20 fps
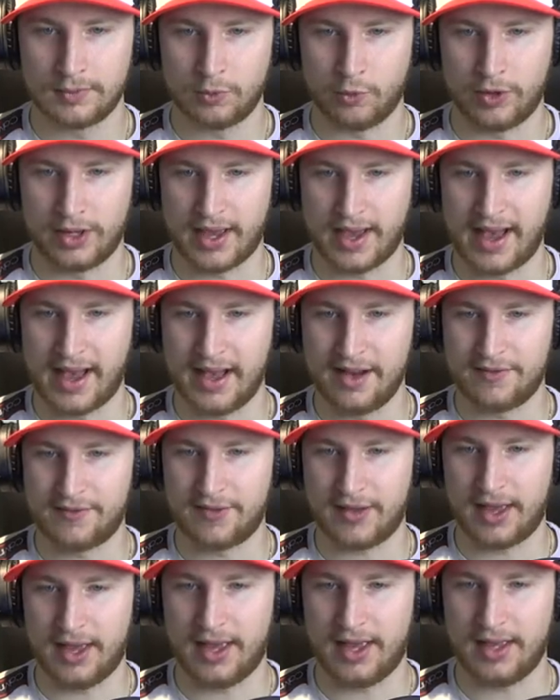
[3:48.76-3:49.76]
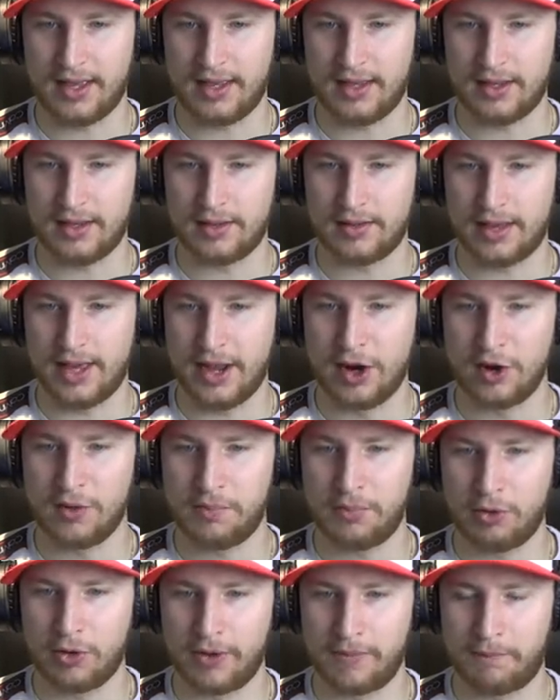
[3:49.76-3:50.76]
We have a
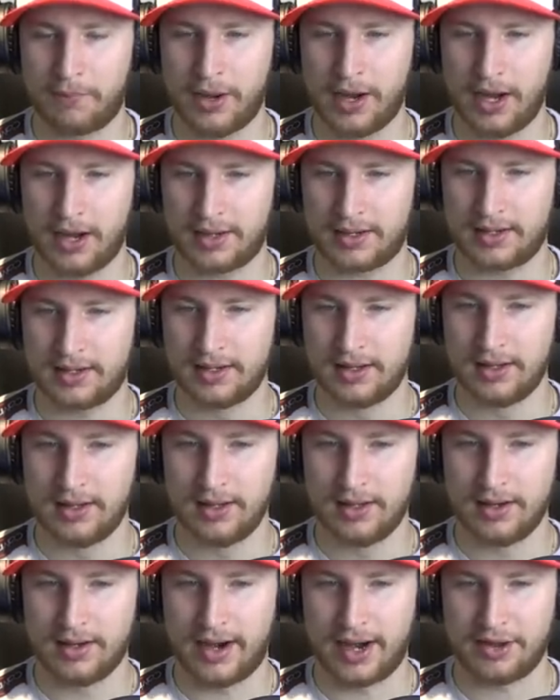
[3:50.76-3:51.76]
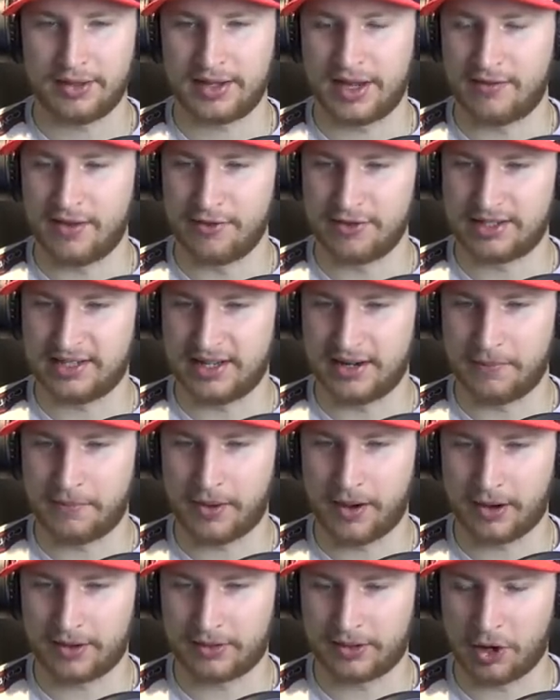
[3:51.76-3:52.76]
airborne puck. I don't think I've ever seen a
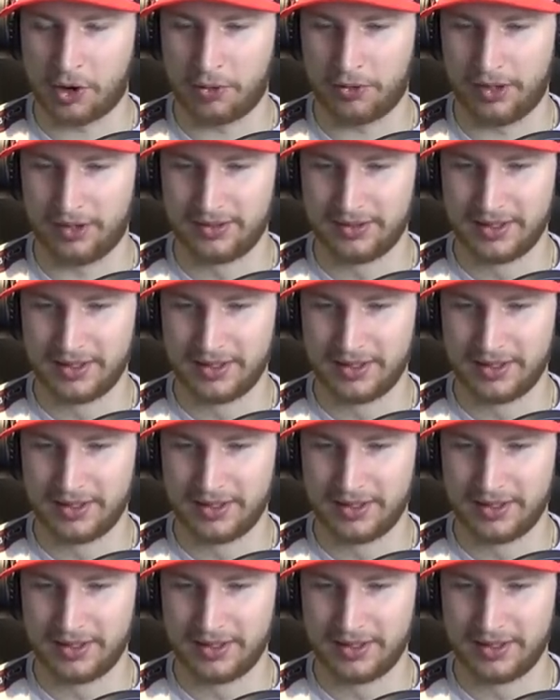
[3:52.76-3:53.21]
puck go